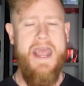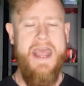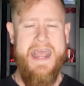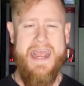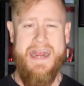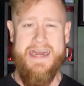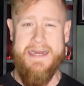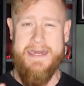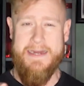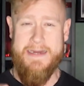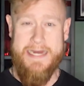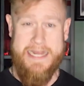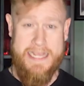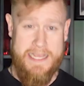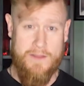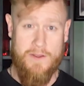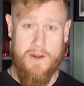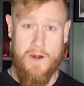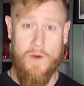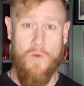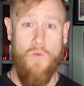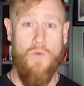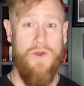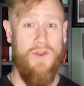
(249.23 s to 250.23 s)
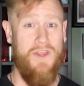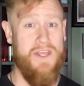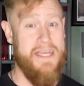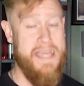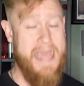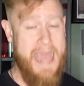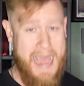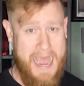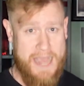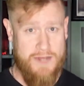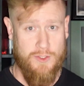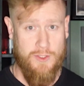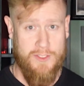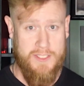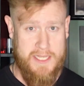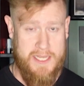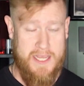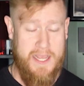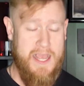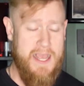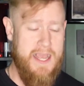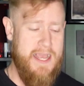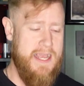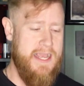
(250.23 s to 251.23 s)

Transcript: and neither will a casualty.